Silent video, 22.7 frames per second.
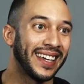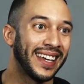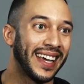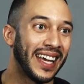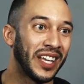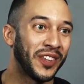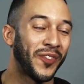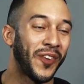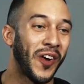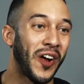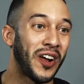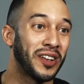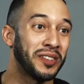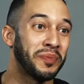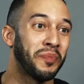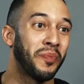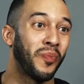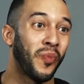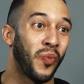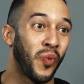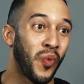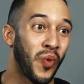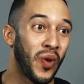as far as
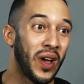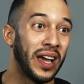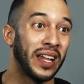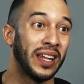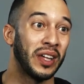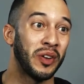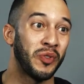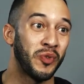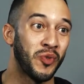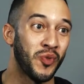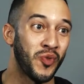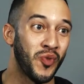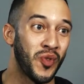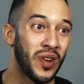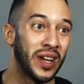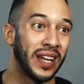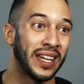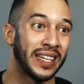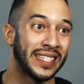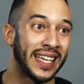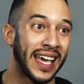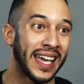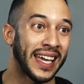really,
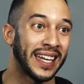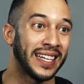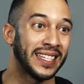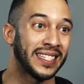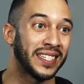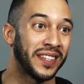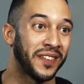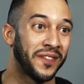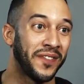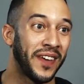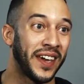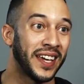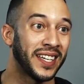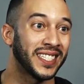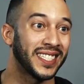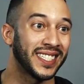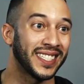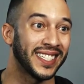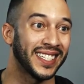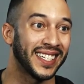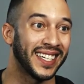really taking it to the face.